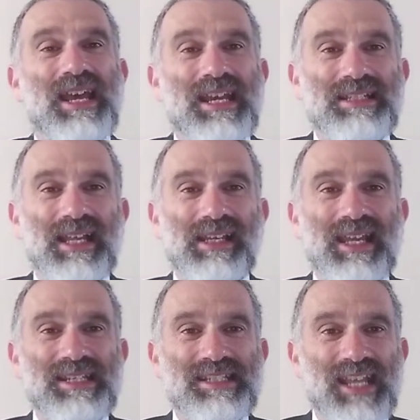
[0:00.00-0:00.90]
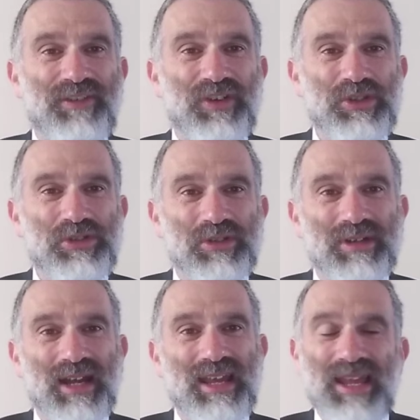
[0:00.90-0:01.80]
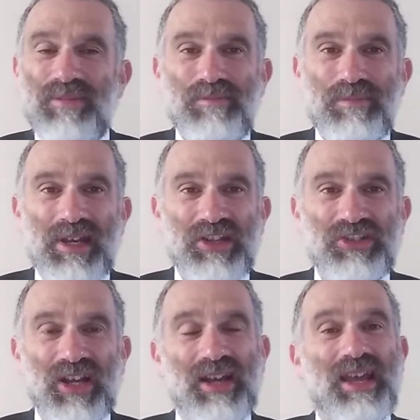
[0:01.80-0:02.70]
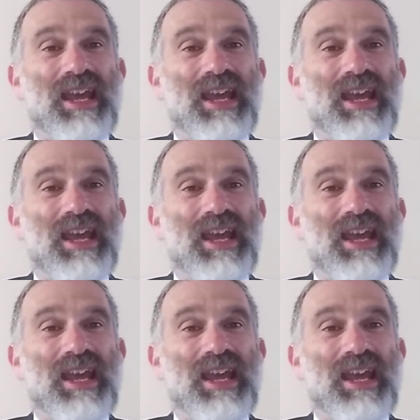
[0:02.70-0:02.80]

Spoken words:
is like a Sefer Torah in miniature.